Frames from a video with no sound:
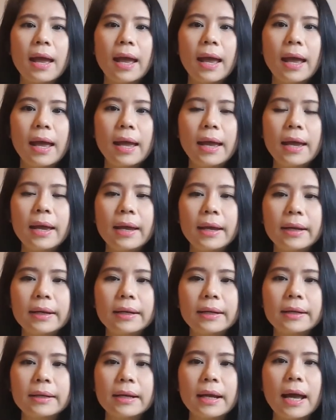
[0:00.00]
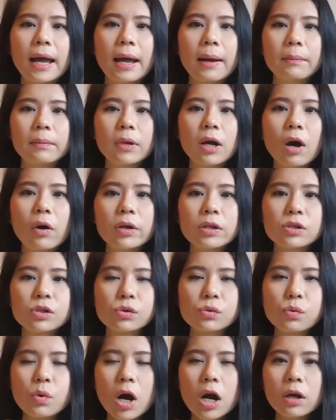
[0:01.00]
And I'm going
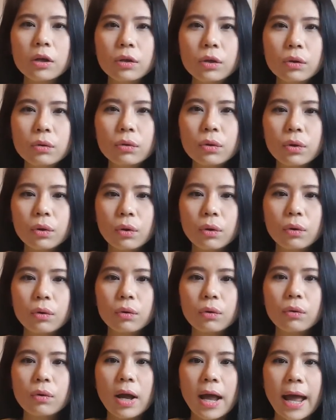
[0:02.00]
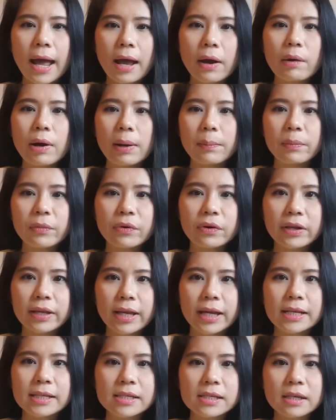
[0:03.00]
to walk you through how I'm
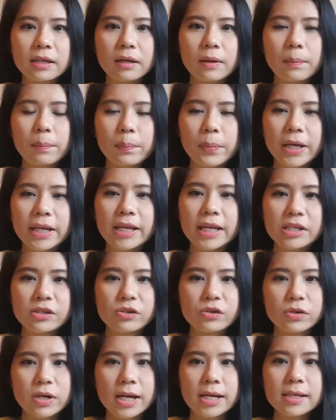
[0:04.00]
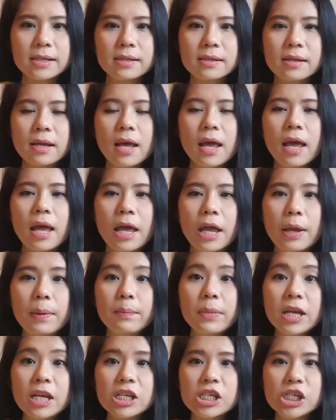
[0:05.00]
creating the Pinterest
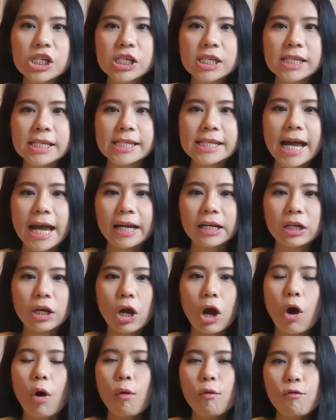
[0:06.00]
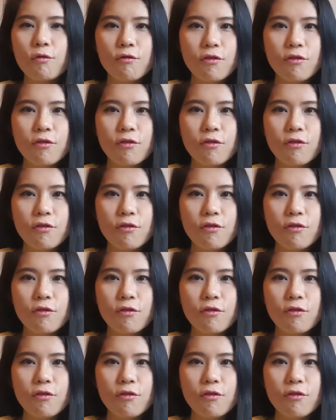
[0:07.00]
image that go